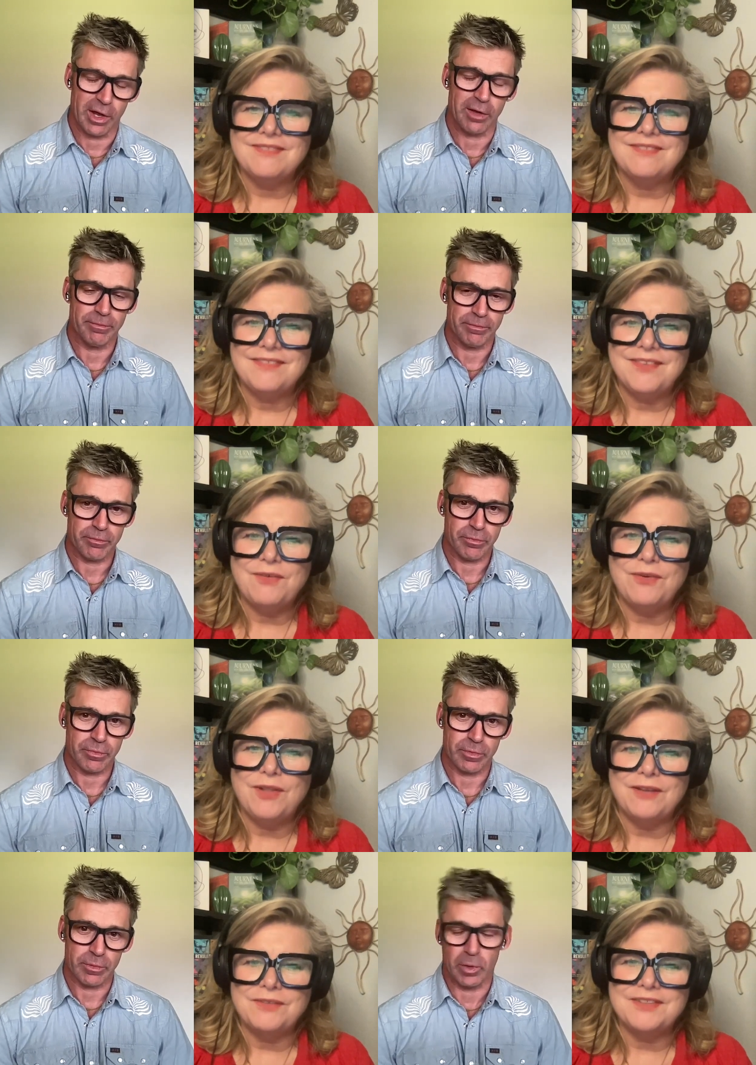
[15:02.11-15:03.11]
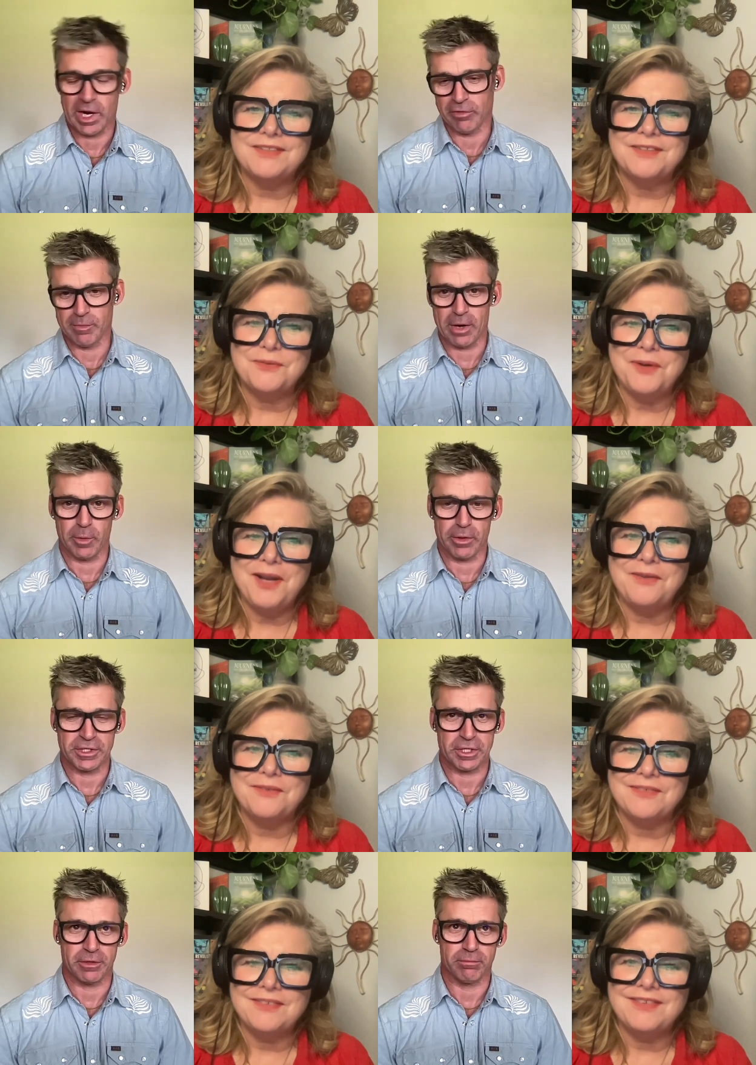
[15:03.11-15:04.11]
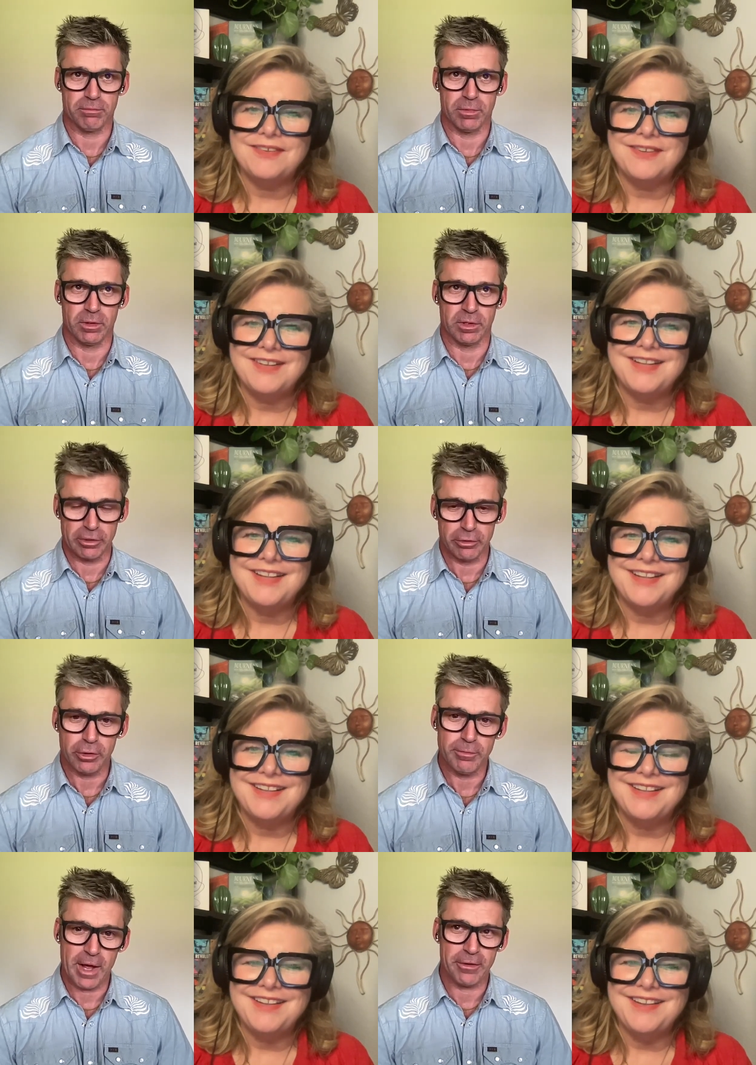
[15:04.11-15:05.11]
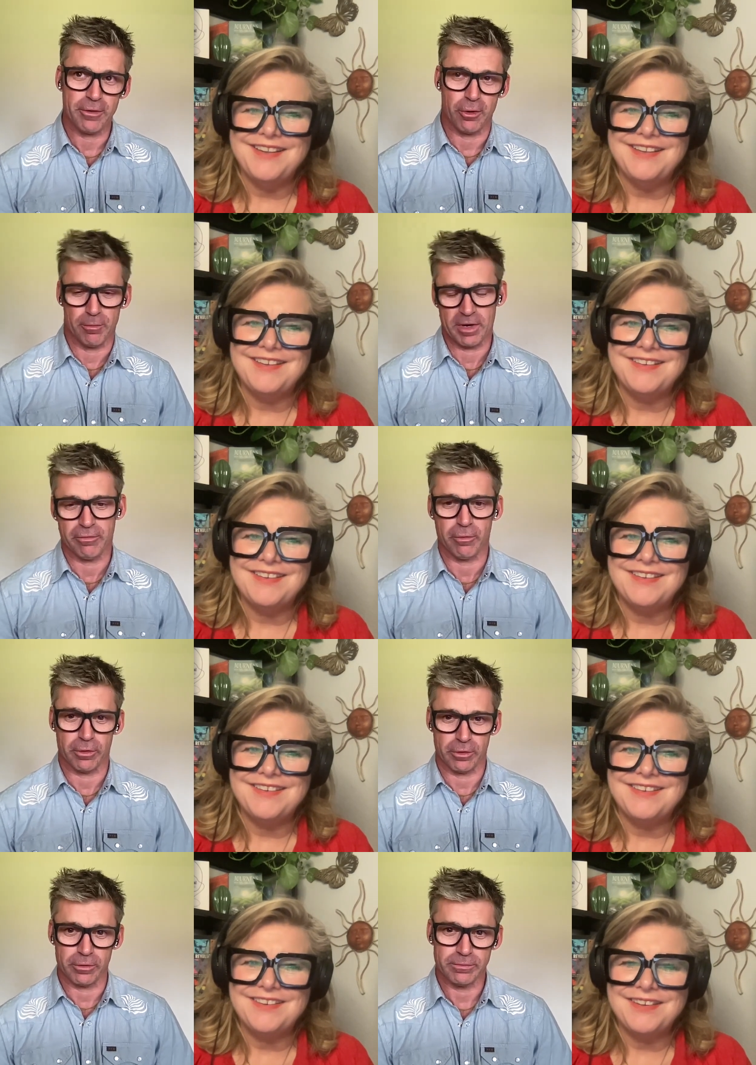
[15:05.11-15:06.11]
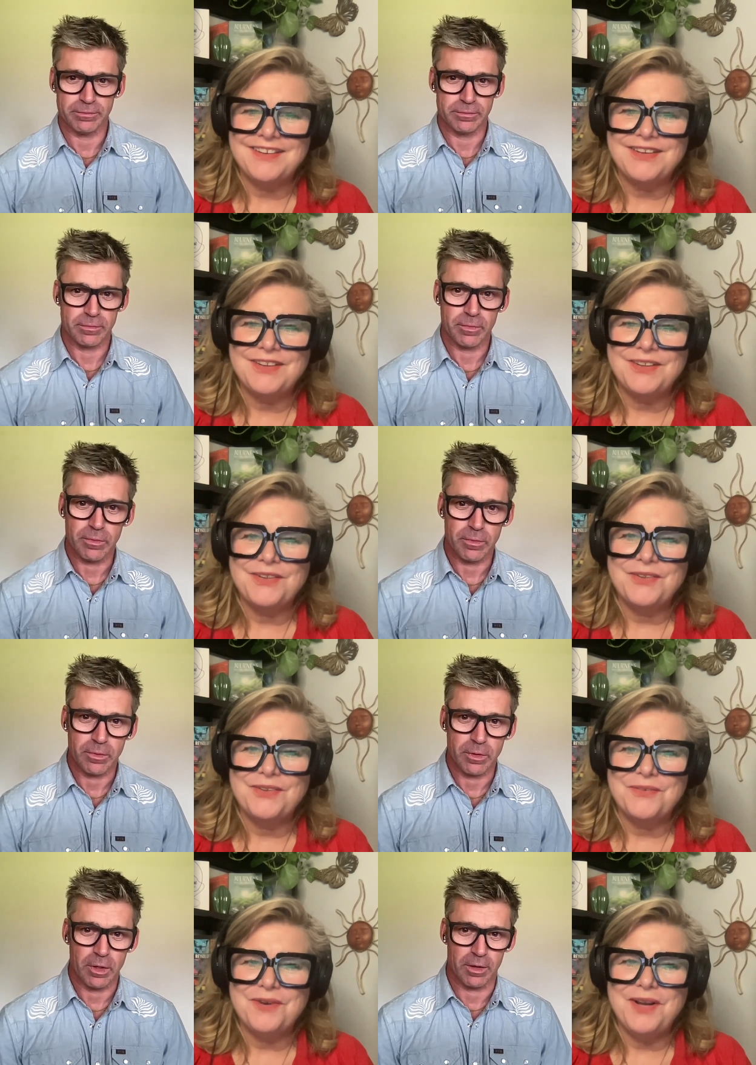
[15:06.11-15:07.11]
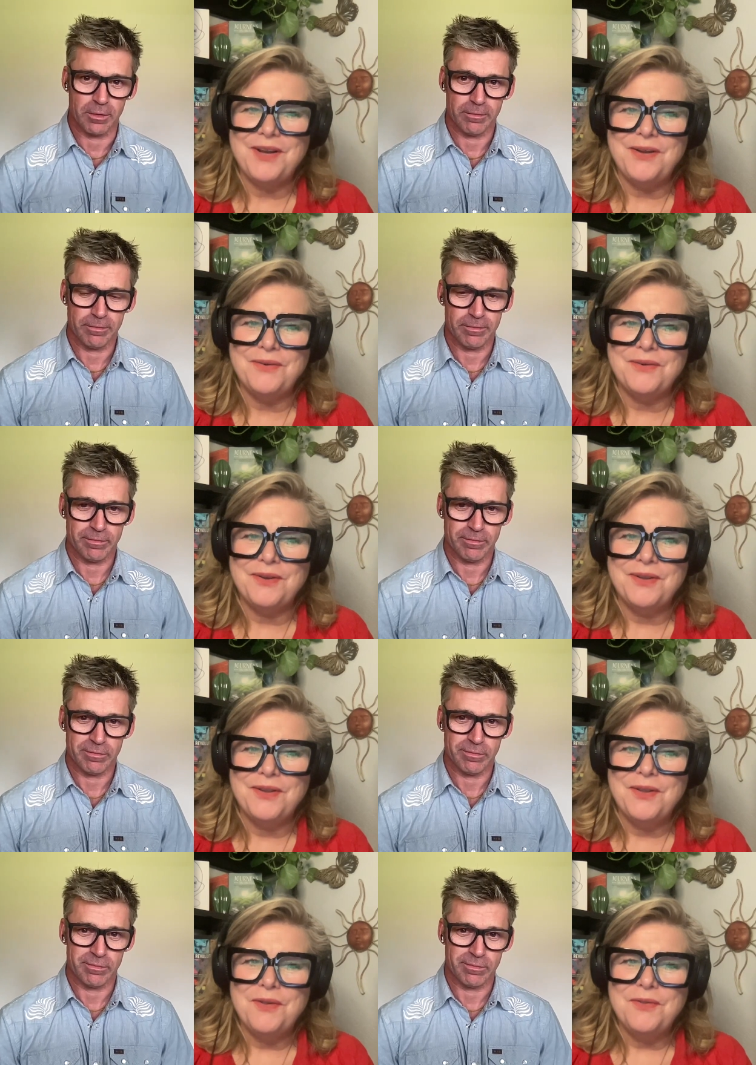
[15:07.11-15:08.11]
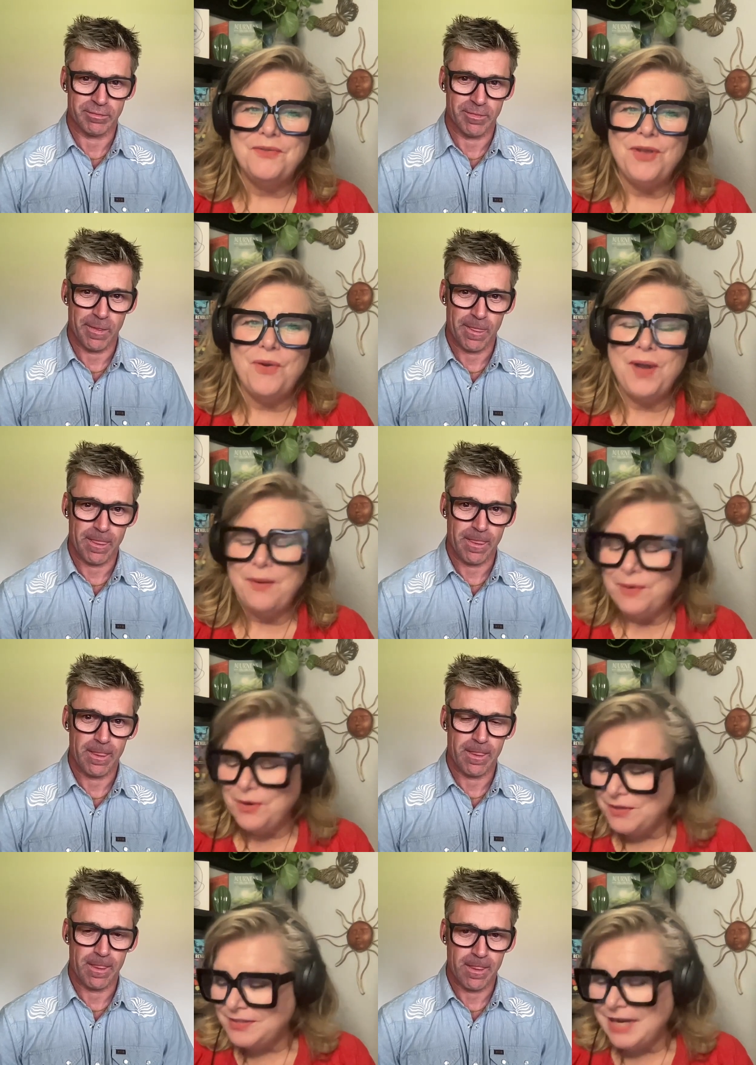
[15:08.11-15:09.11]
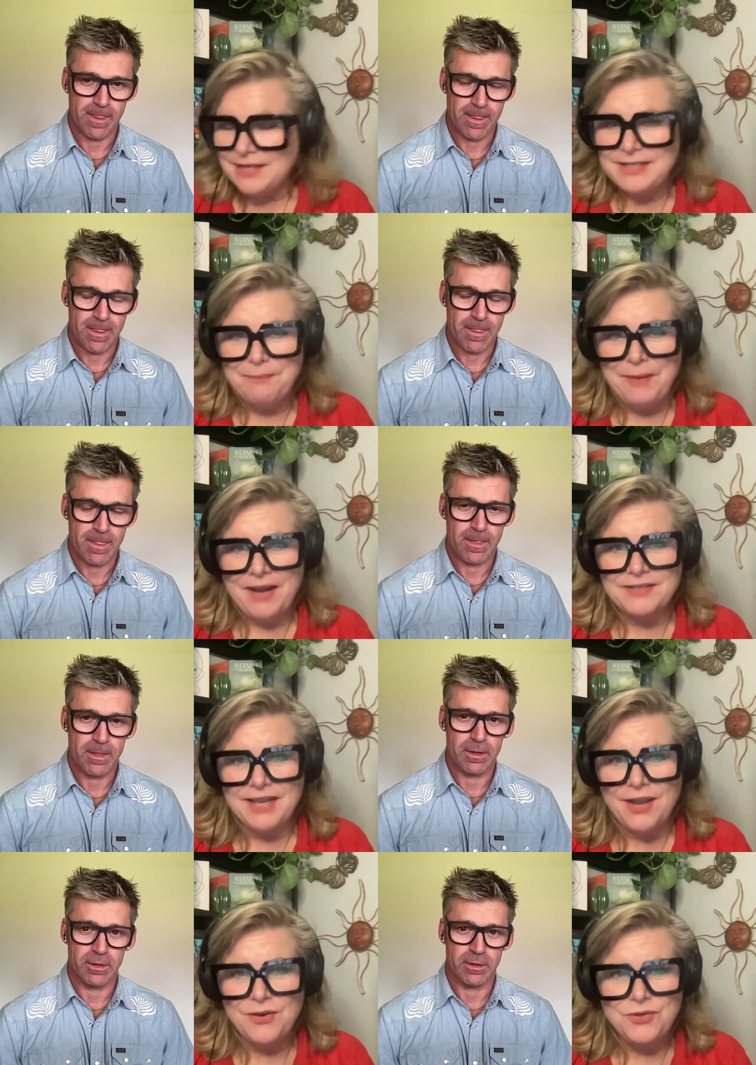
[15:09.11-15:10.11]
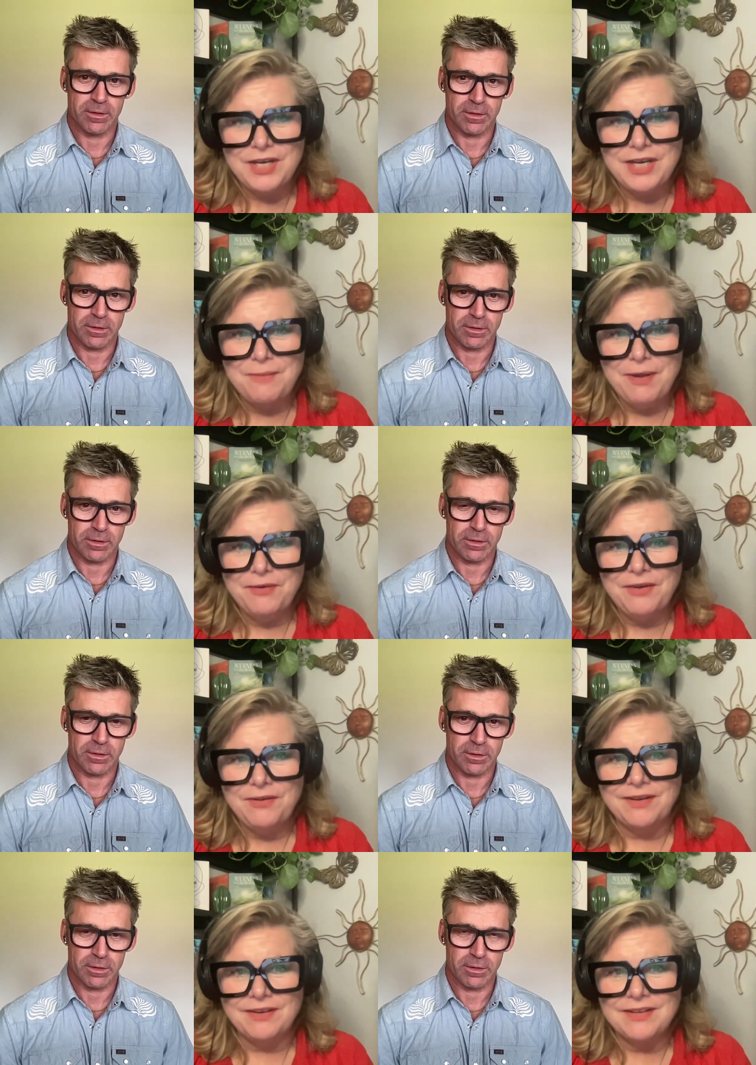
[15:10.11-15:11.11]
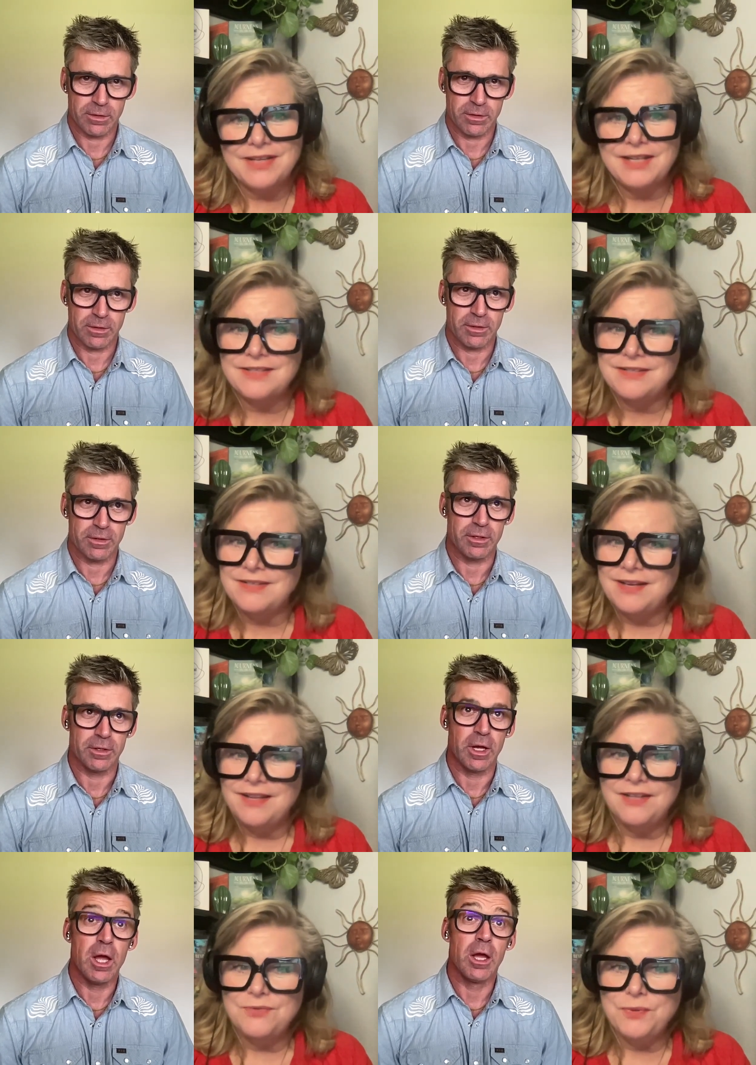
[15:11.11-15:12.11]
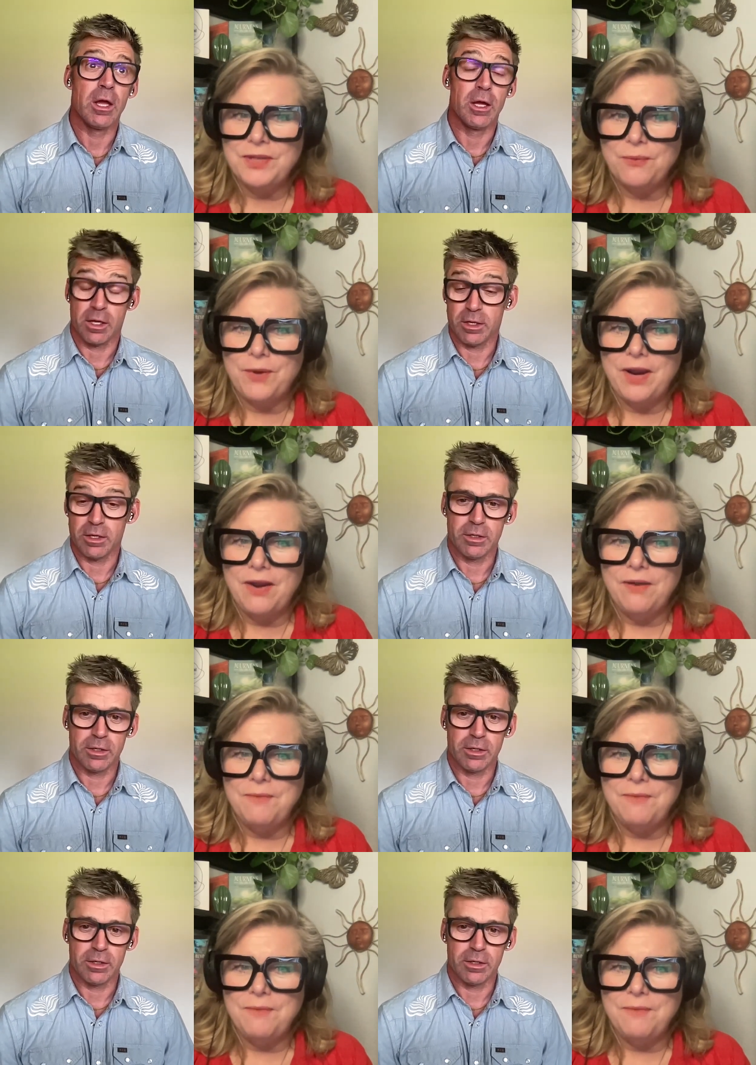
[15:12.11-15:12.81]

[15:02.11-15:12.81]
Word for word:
Speaker 1: Yeah. Of our lives. Whatever the mountain, whether it's a literal mountain or a metaphorical.
Speaker 2: Wow. Yeah. So I want to just take a step back. So how did you get into mountaineering? Because that's really a rare,